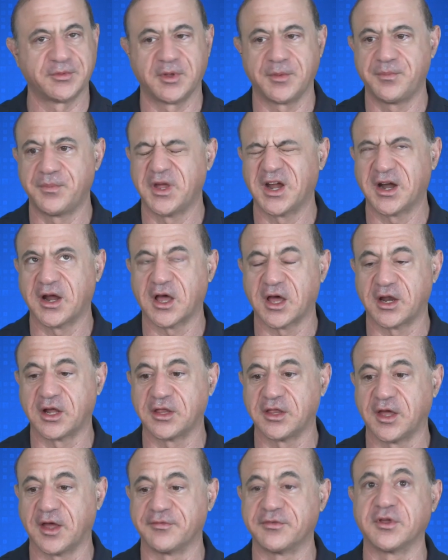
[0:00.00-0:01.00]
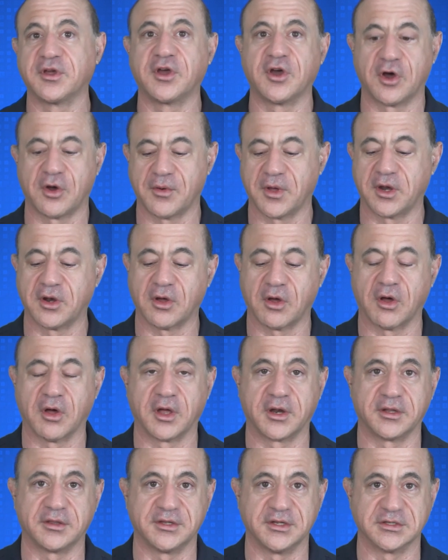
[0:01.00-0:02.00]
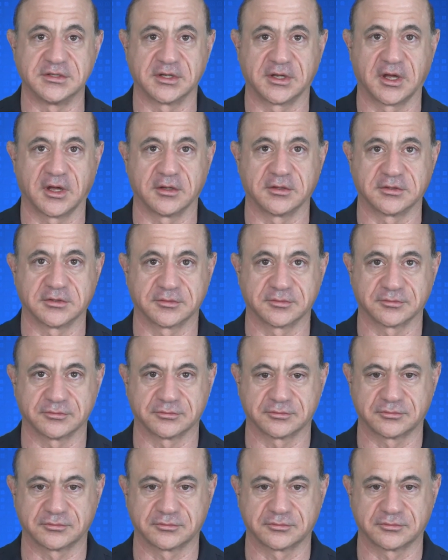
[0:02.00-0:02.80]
So we periodically have to go and audit these accounts.